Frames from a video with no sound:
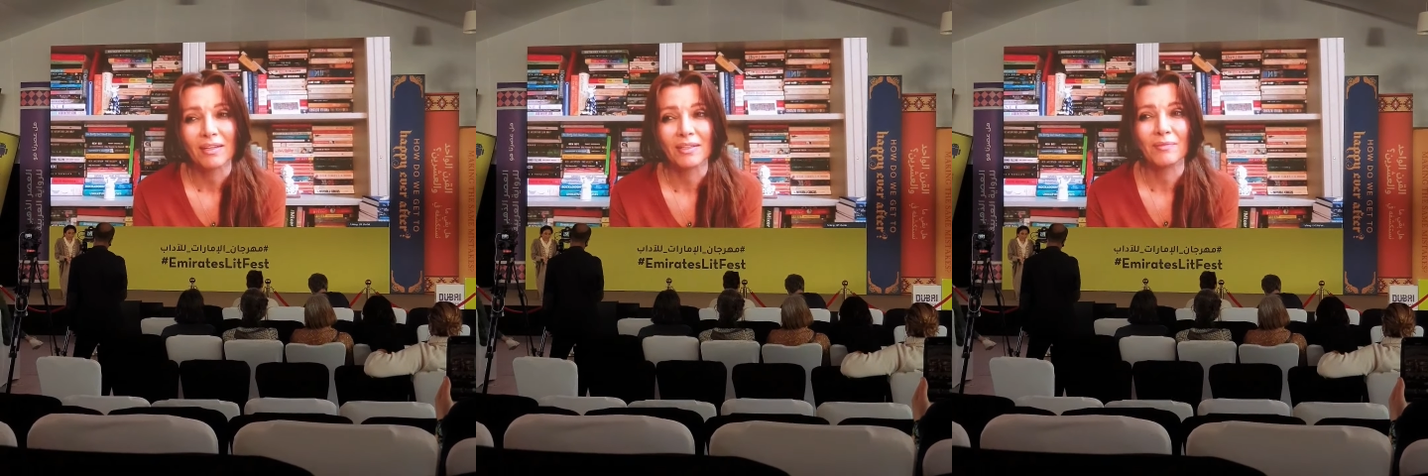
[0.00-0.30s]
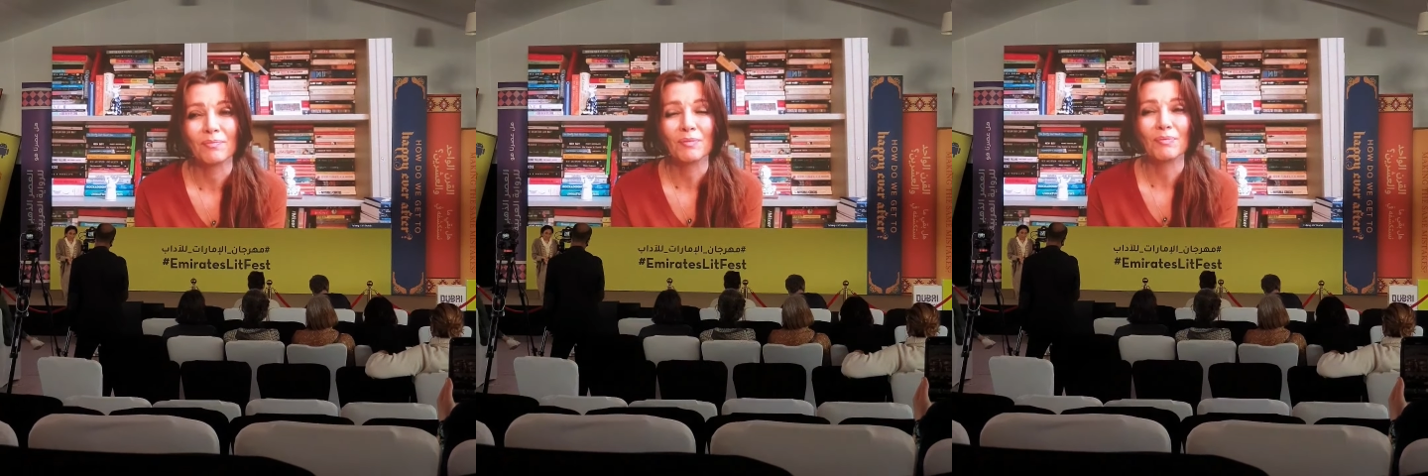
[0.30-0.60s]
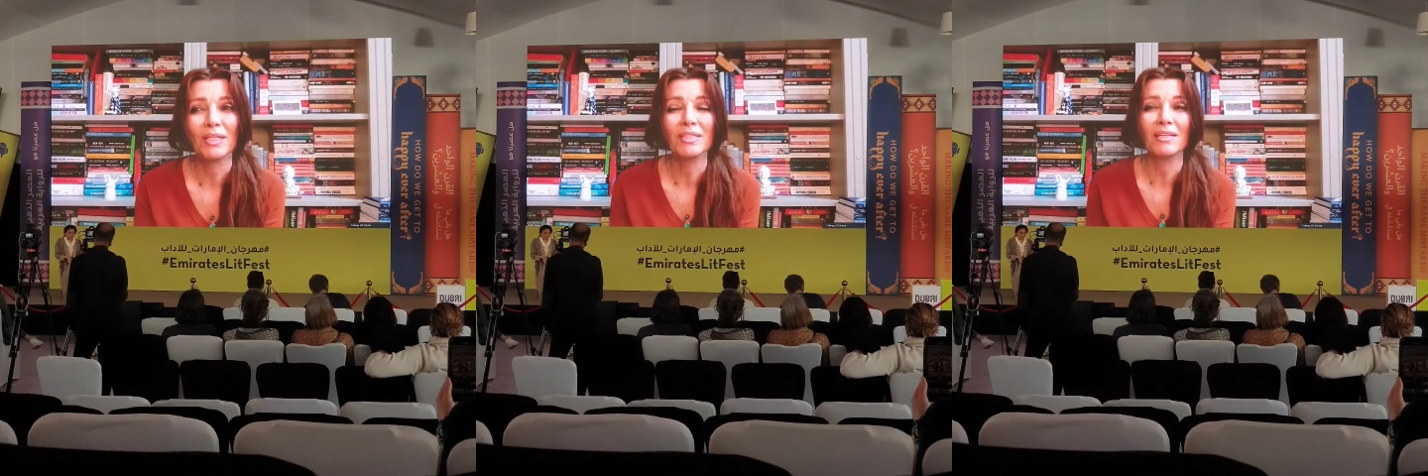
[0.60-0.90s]
Um, but
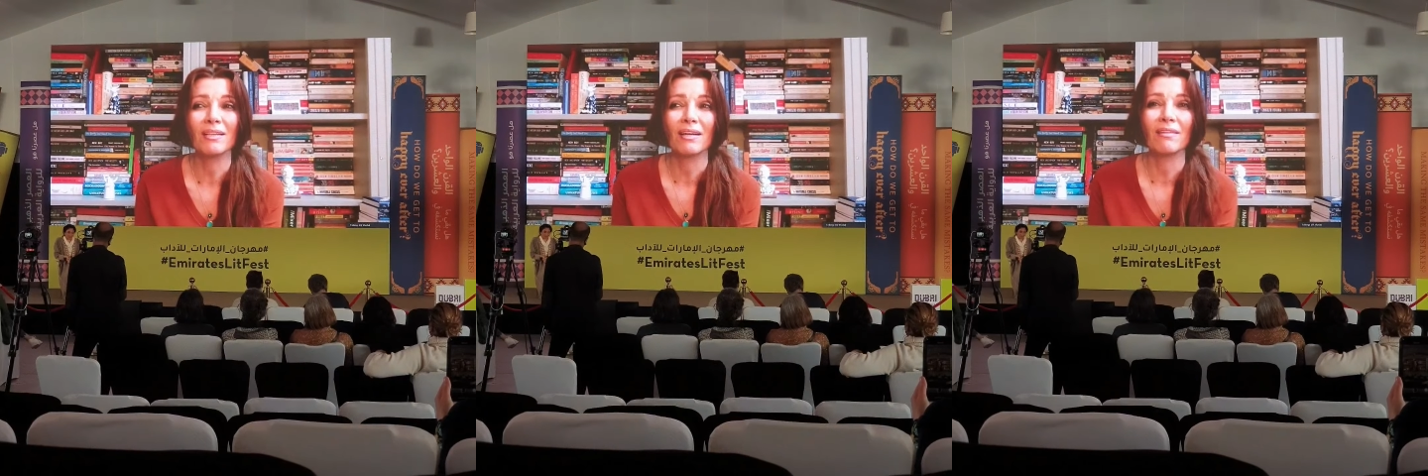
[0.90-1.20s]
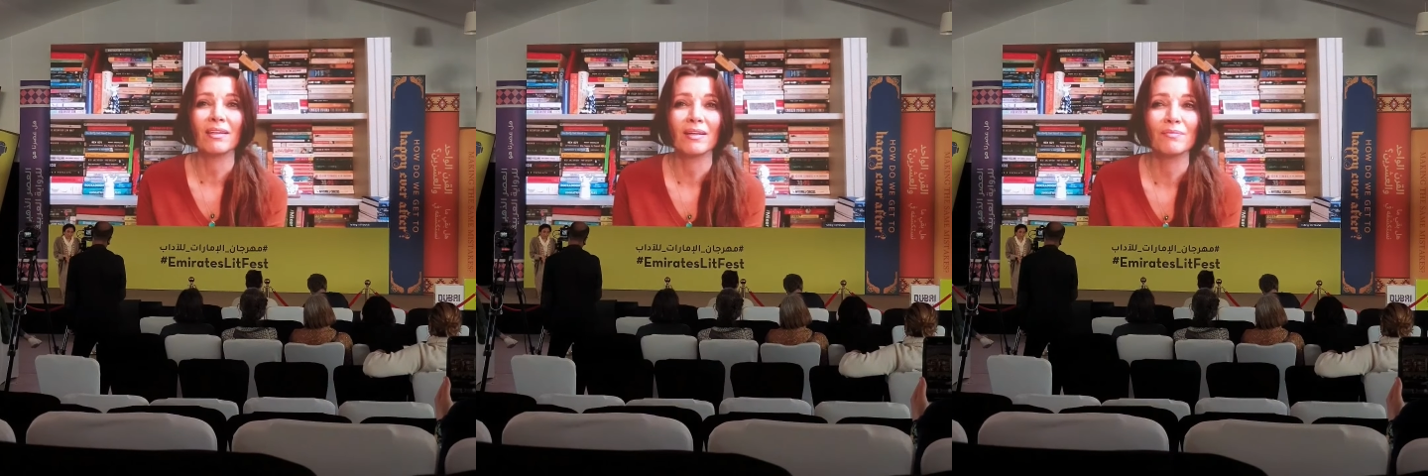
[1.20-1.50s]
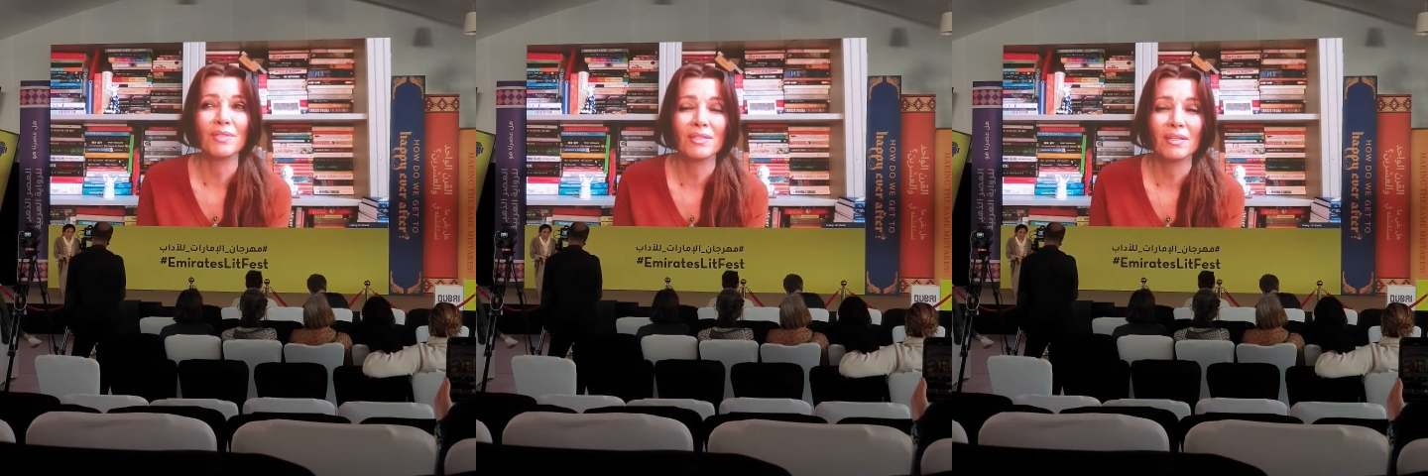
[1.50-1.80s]
basically, I think
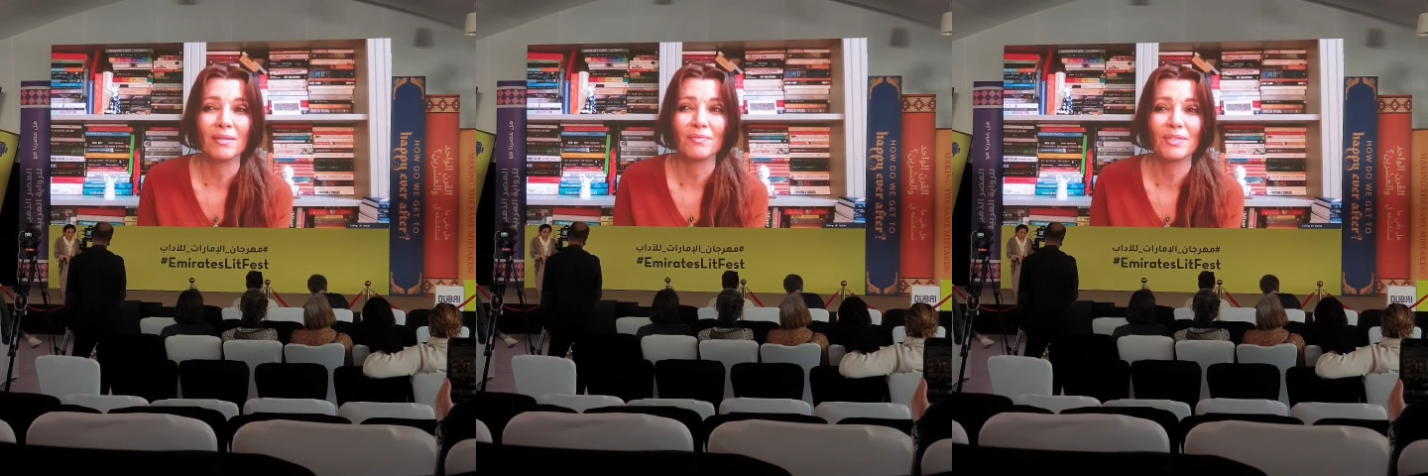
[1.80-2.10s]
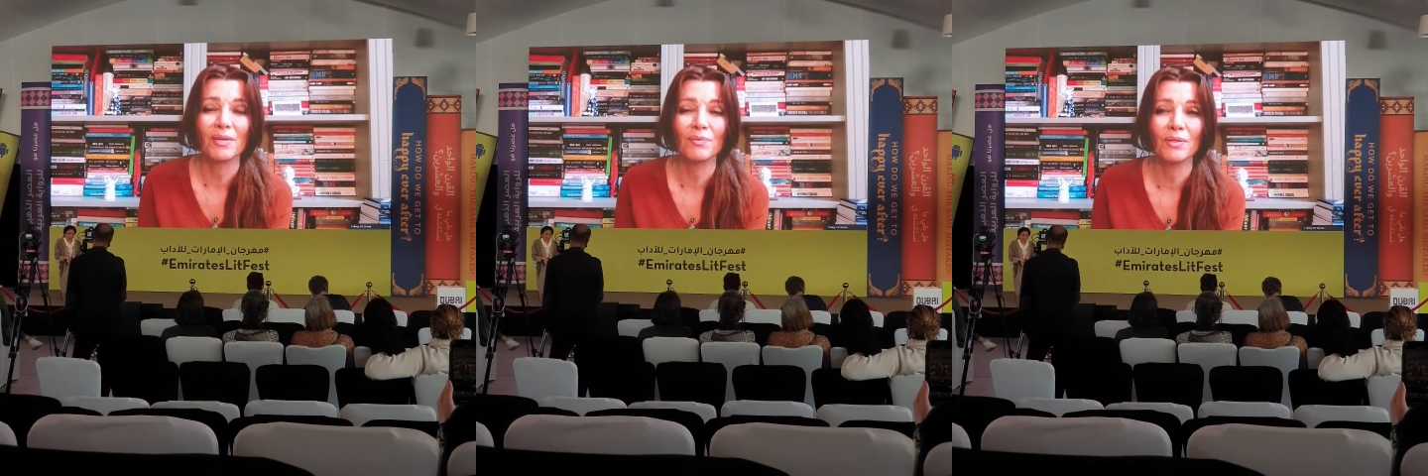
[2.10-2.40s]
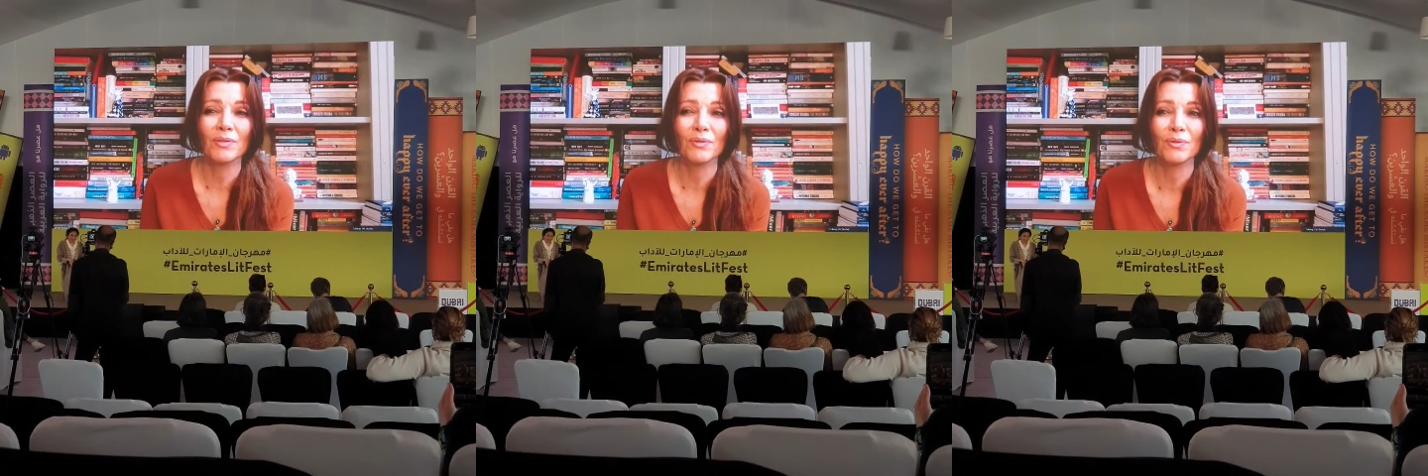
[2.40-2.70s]
I'm, I'm
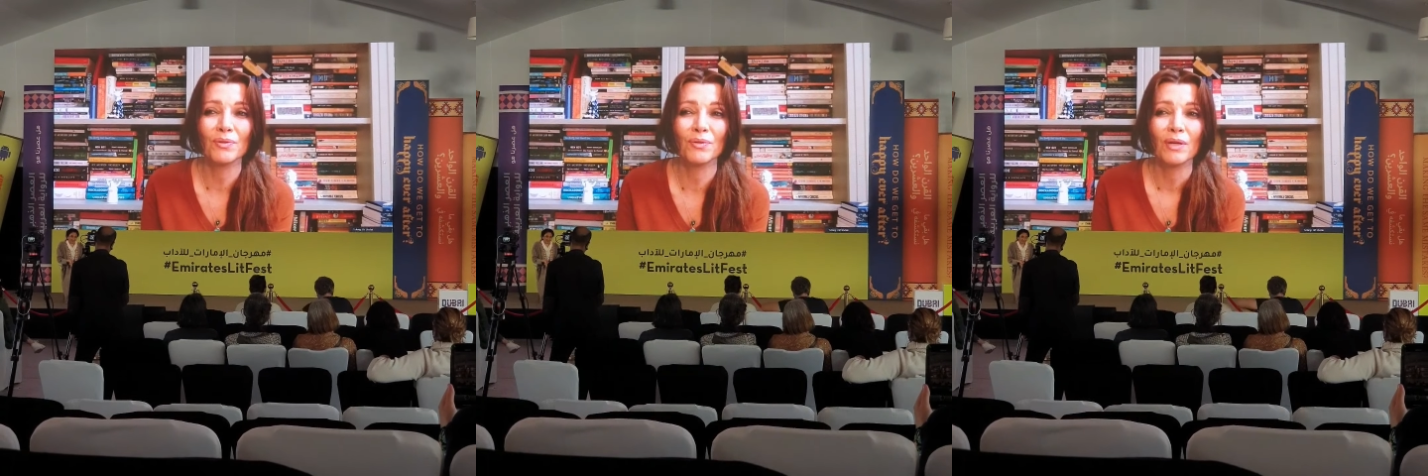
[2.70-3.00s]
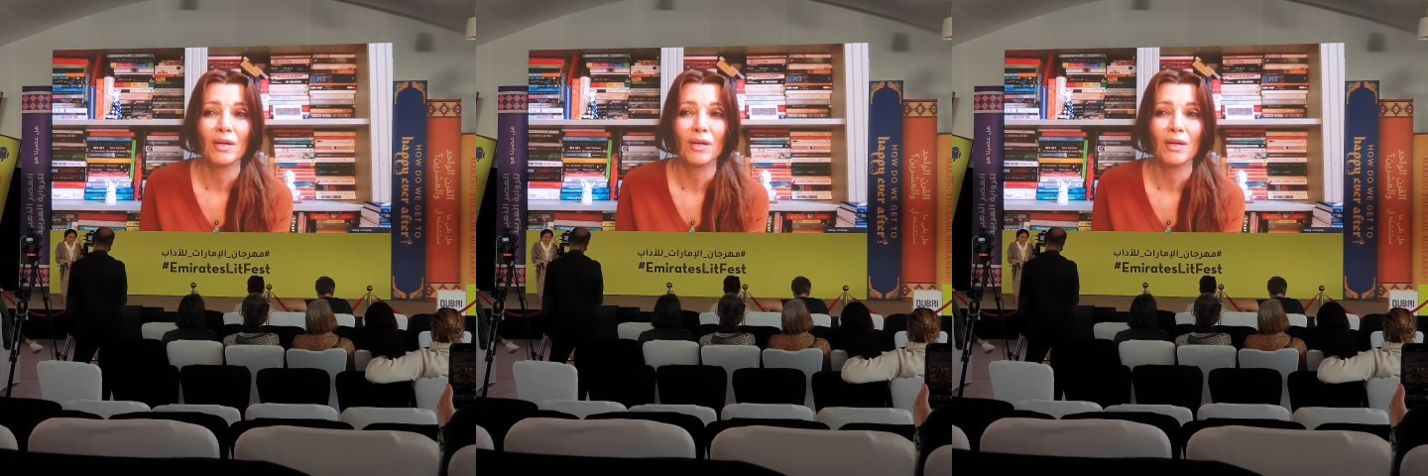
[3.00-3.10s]
someone who